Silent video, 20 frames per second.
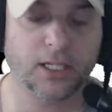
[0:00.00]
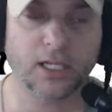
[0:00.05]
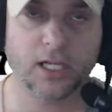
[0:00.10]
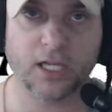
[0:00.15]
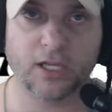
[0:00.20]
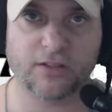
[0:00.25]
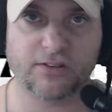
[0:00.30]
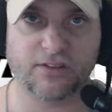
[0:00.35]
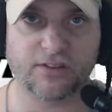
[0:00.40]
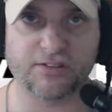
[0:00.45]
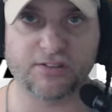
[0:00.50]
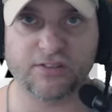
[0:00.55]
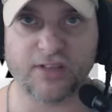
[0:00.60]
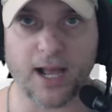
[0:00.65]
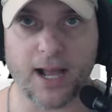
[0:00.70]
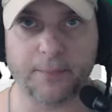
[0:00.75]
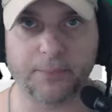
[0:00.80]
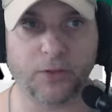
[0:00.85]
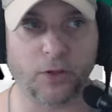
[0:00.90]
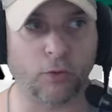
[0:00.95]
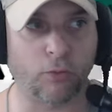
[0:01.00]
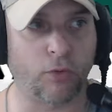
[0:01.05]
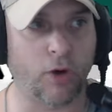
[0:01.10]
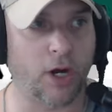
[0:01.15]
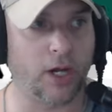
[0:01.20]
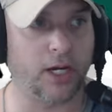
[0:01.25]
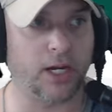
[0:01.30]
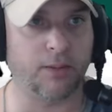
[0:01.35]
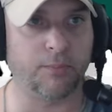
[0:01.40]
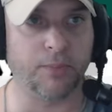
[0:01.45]
is to stop the
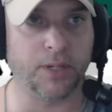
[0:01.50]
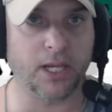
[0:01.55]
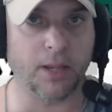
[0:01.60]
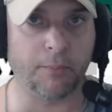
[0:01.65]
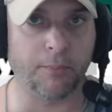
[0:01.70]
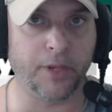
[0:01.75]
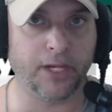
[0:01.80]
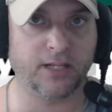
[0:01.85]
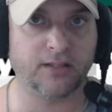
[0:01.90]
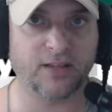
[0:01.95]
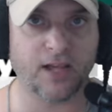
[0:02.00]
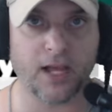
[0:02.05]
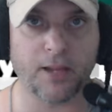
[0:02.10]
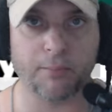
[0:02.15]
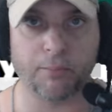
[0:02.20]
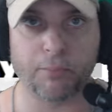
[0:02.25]
run and be a big-time